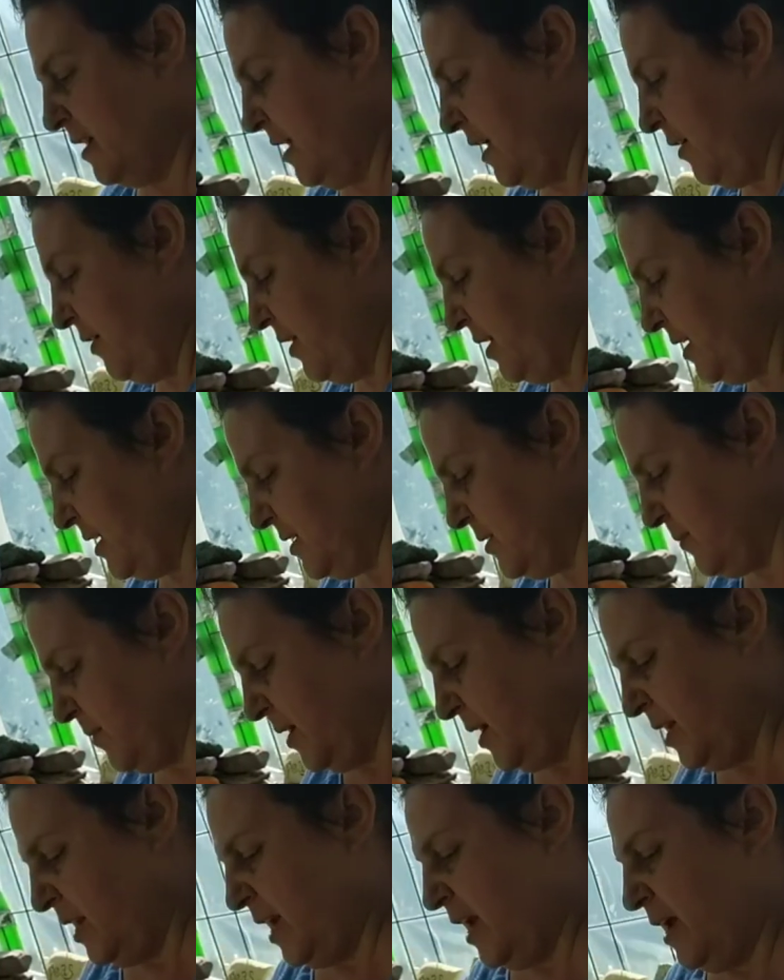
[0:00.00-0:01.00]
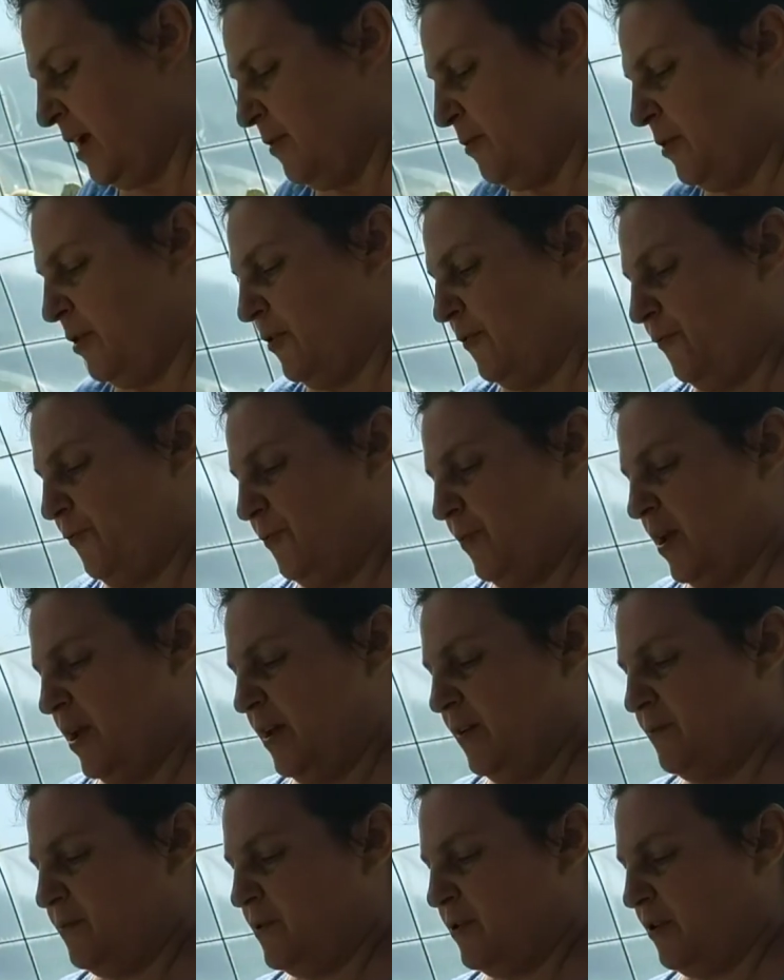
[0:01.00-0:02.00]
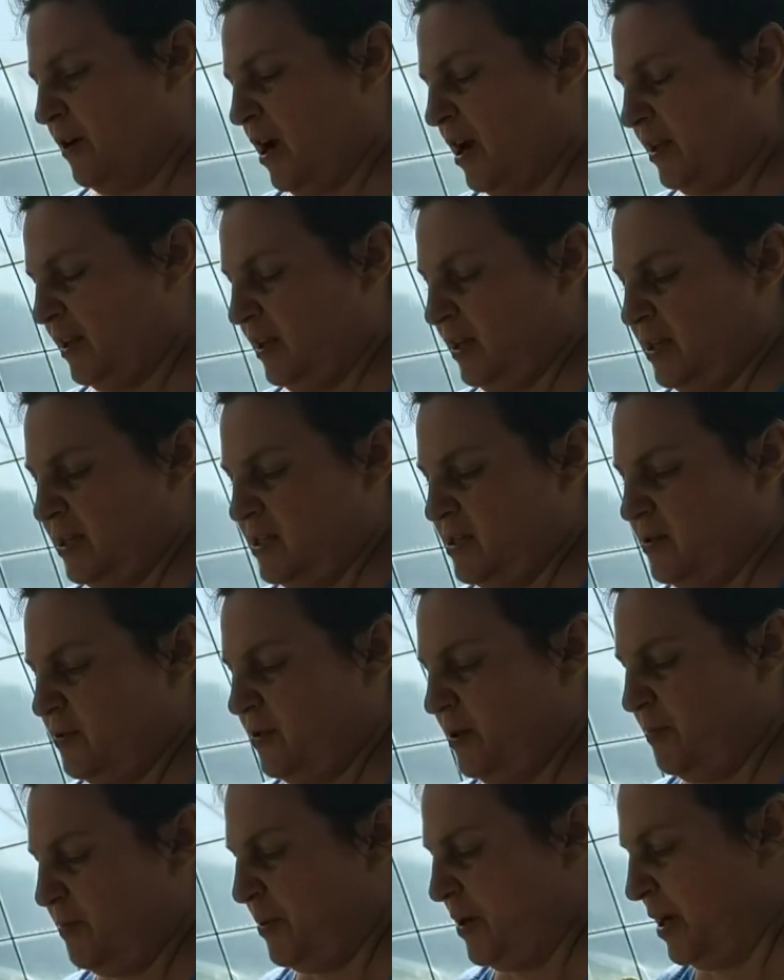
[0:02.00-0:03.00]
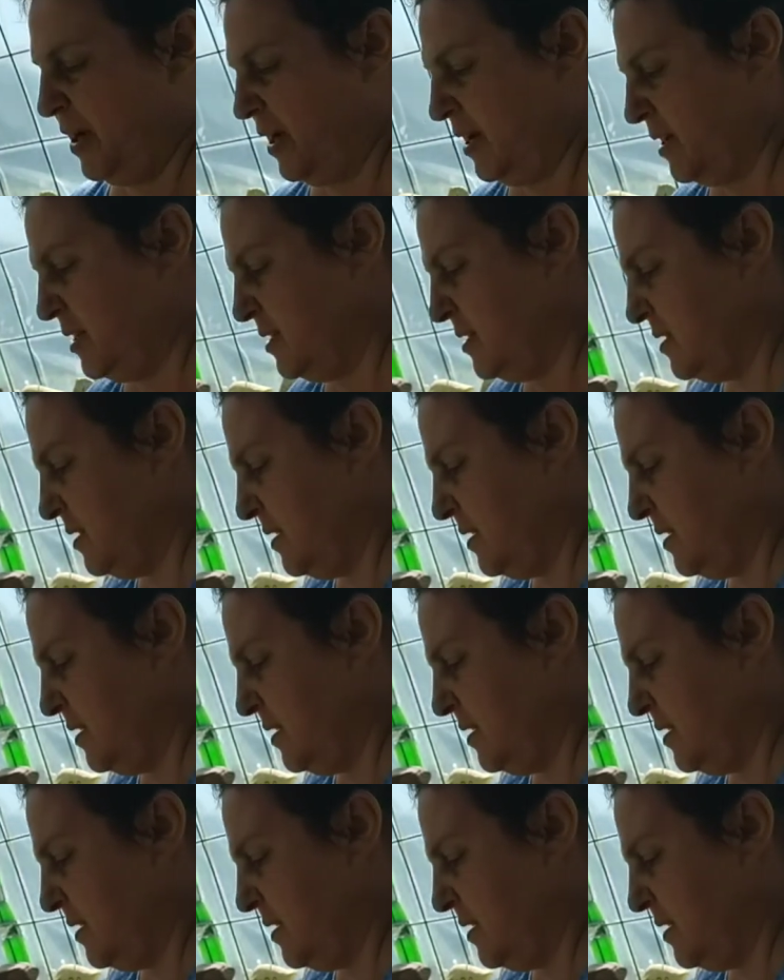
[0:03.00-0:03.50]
Now this one I will give directly to the pigs.